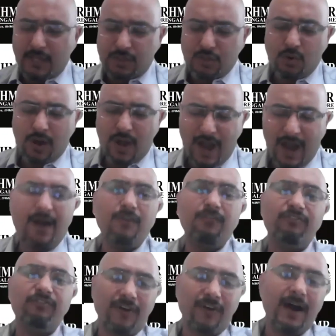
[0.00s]
Yeah. So
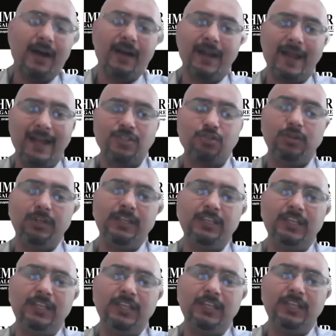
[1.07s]
how far actually
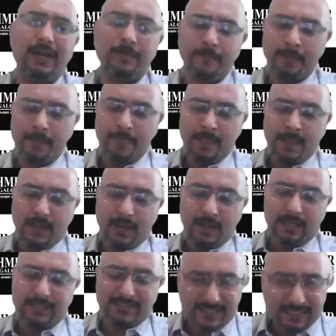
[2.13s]
they are
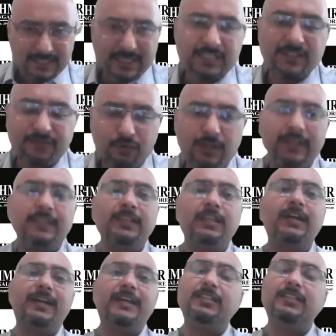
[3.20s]
successful in
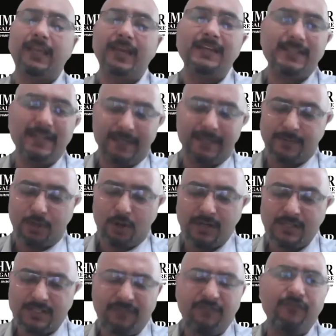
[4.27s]
the healthcare settings?
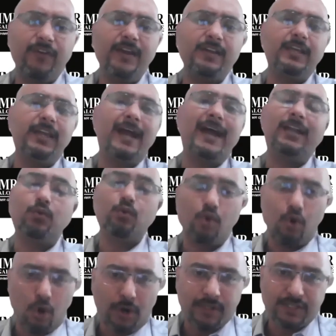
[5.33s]
Because somewhere they add to
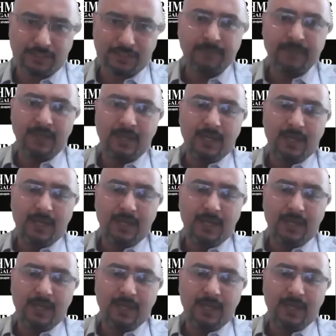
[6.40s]
cost.